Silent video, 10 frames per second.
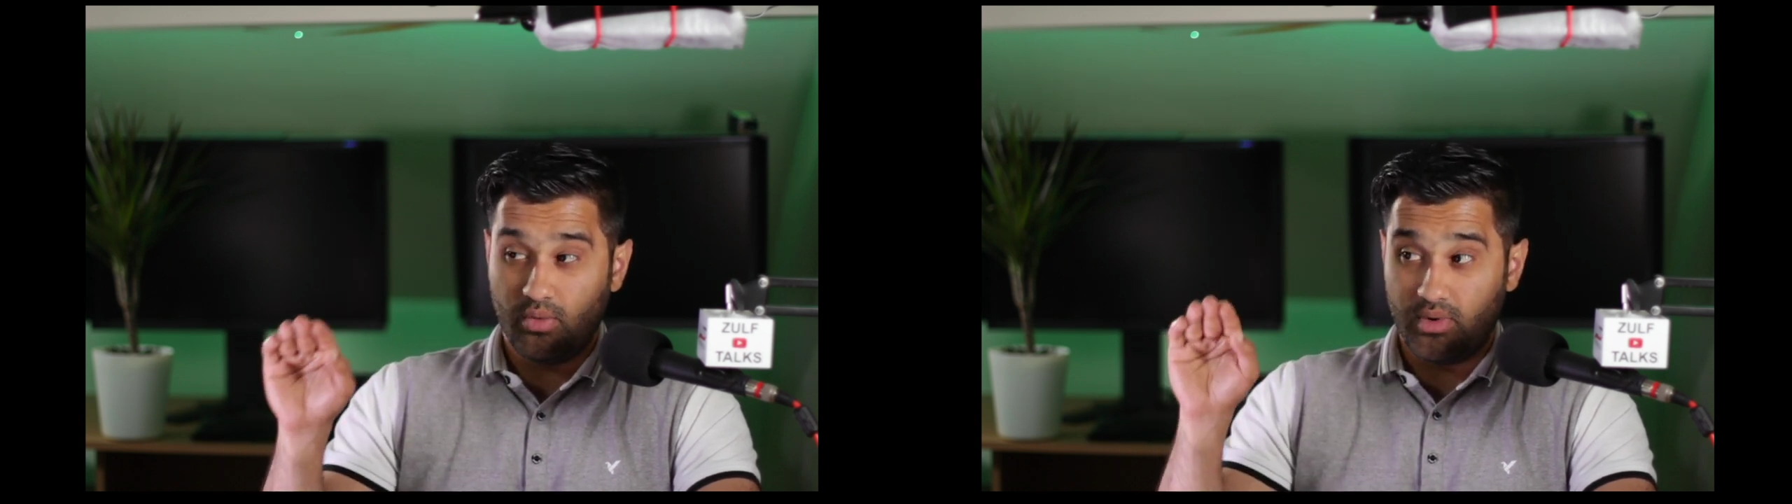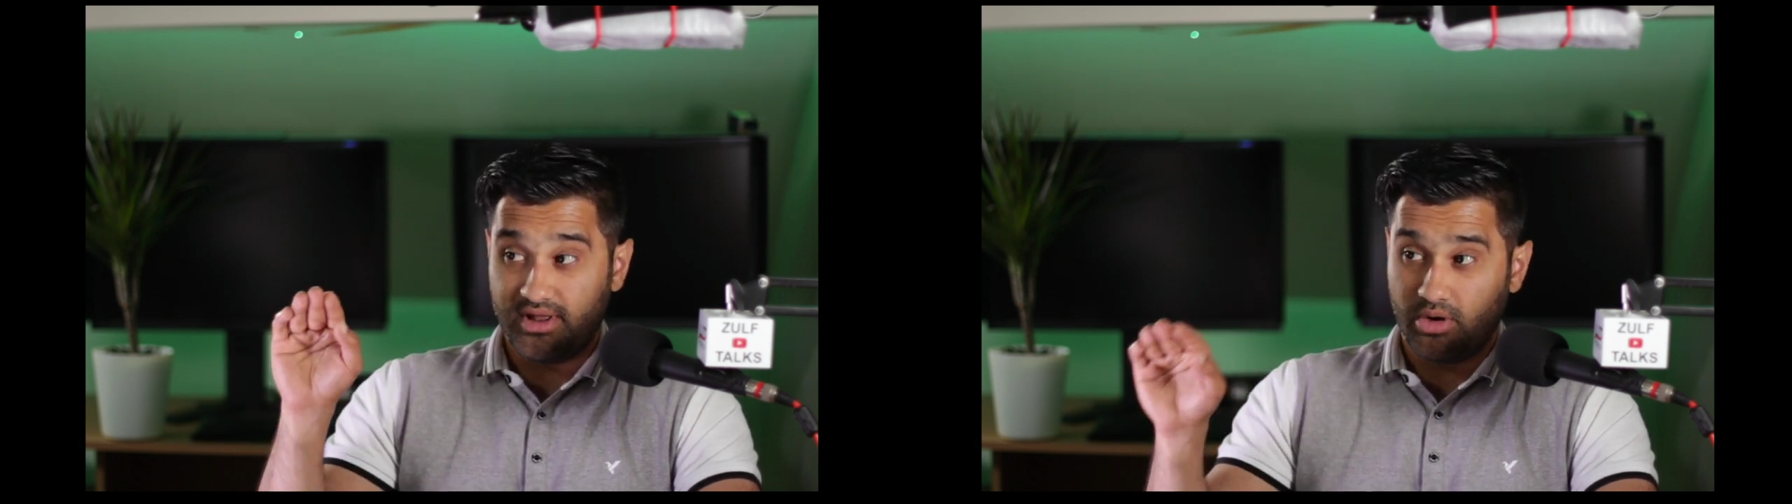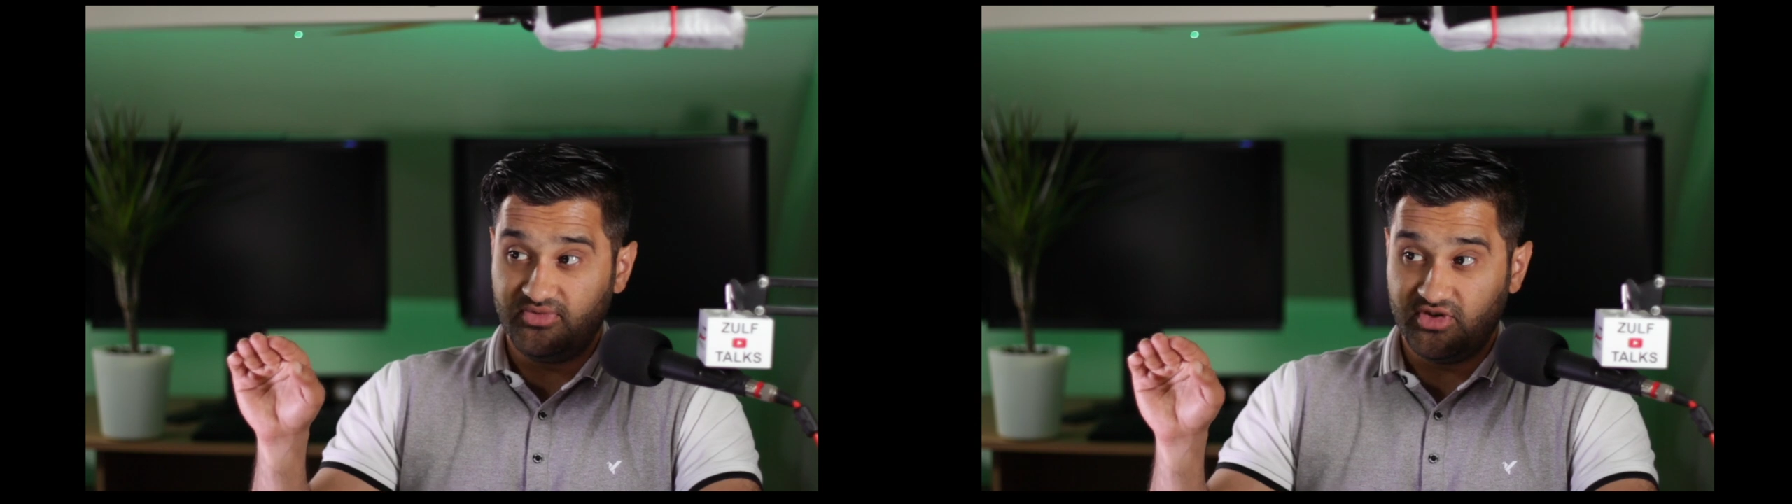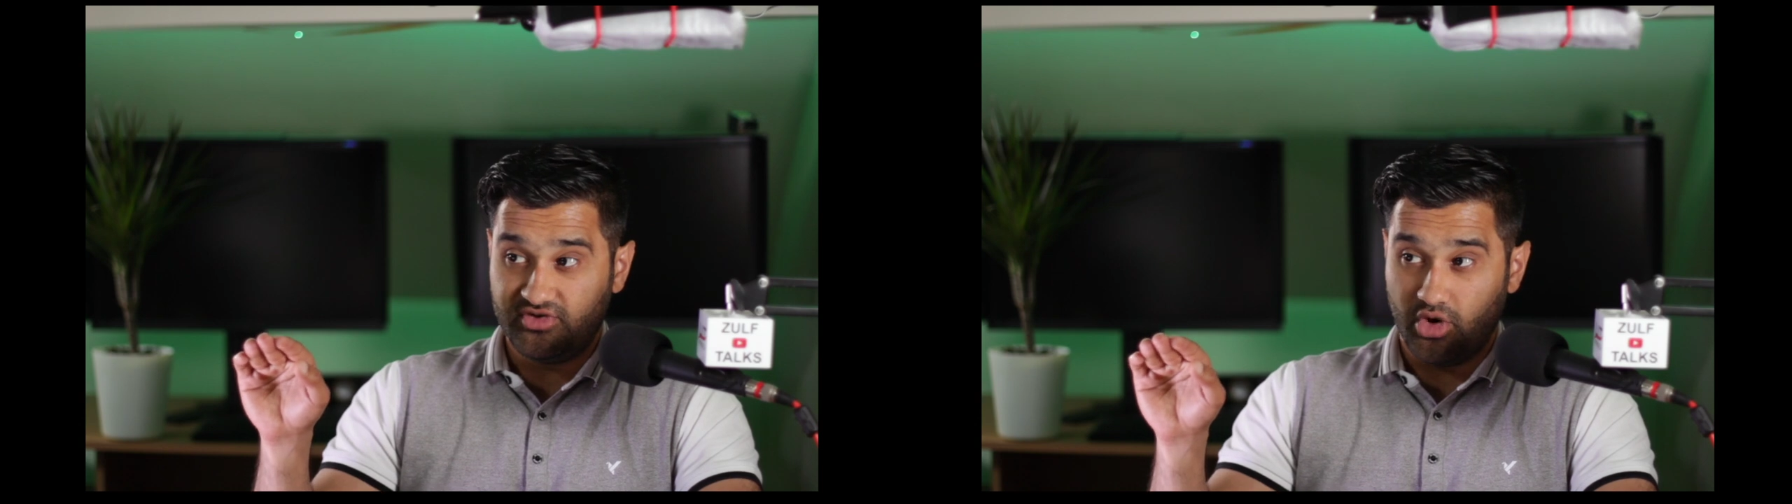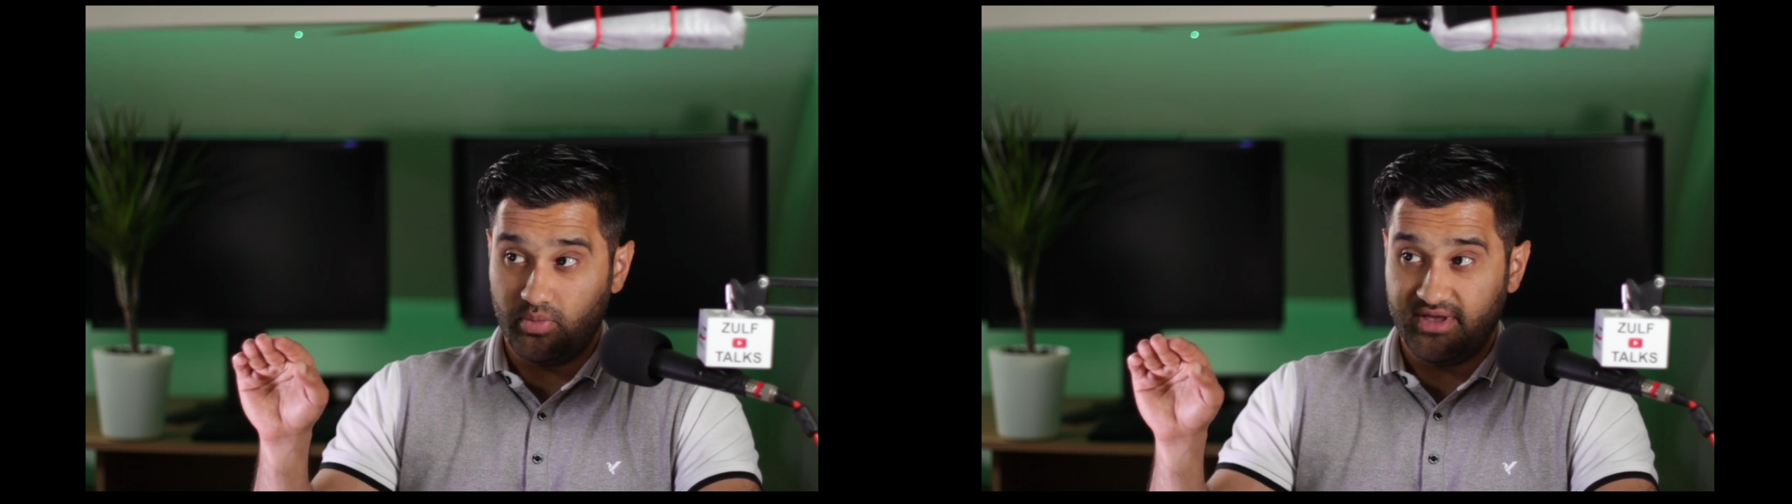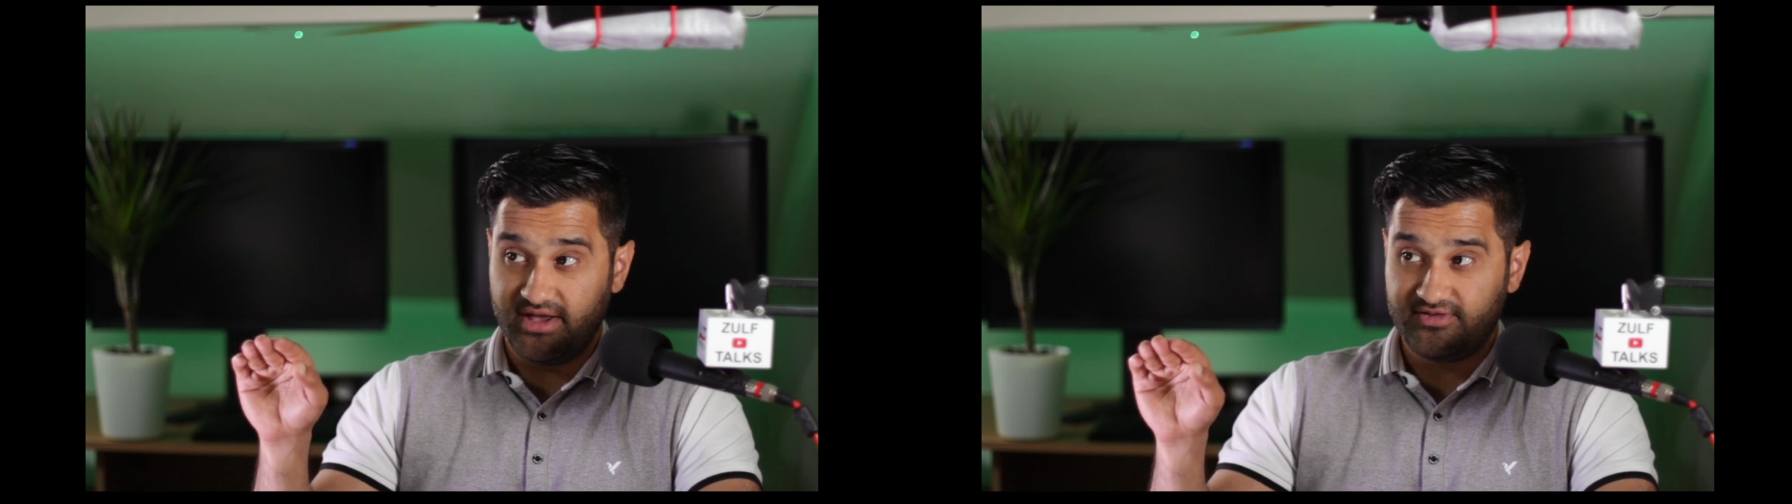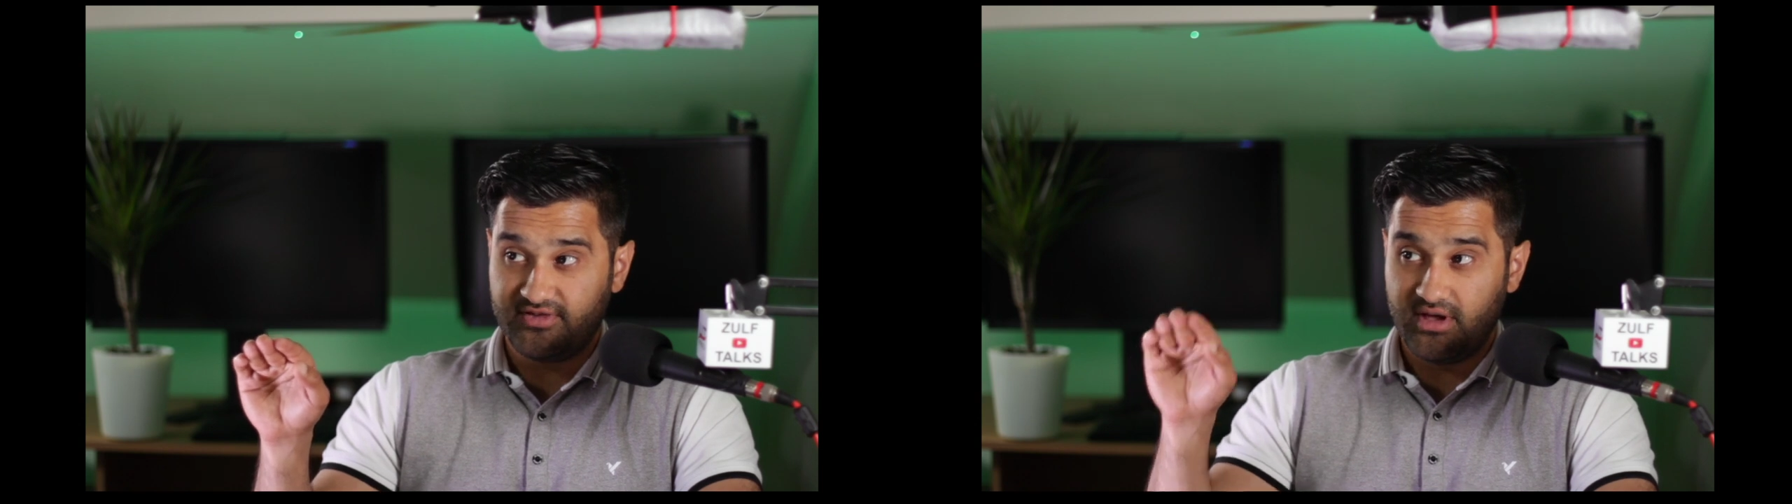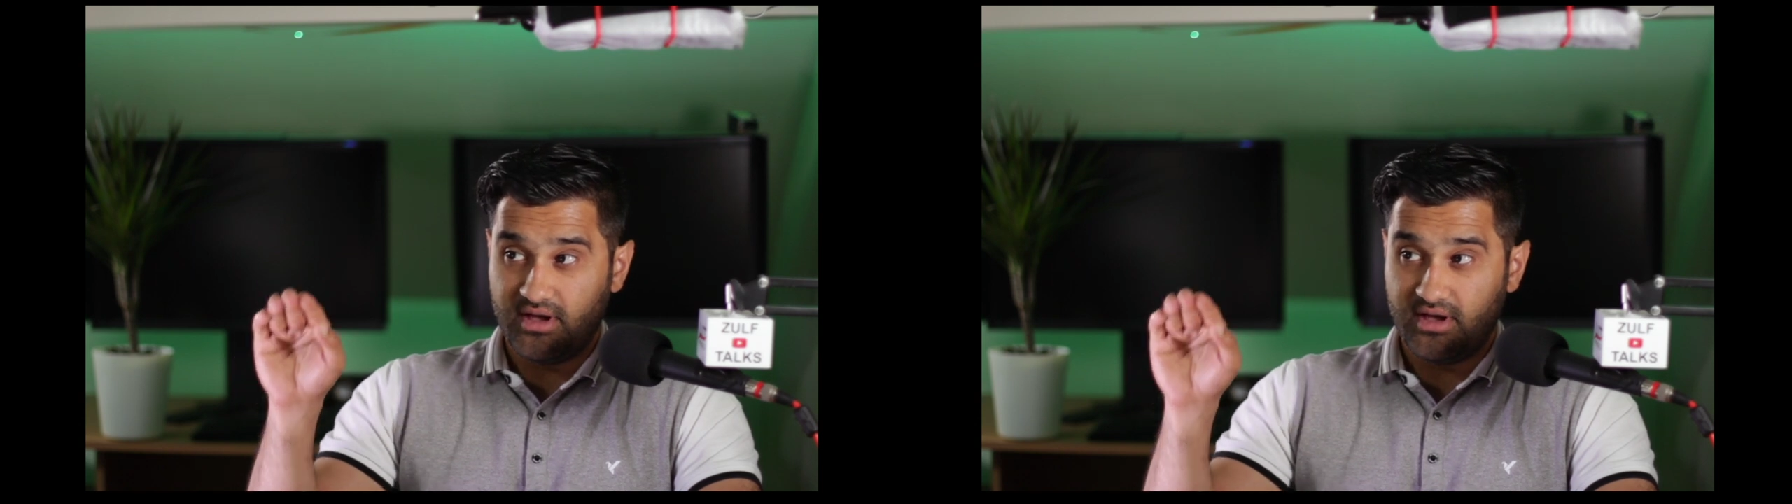When it comes into OBS,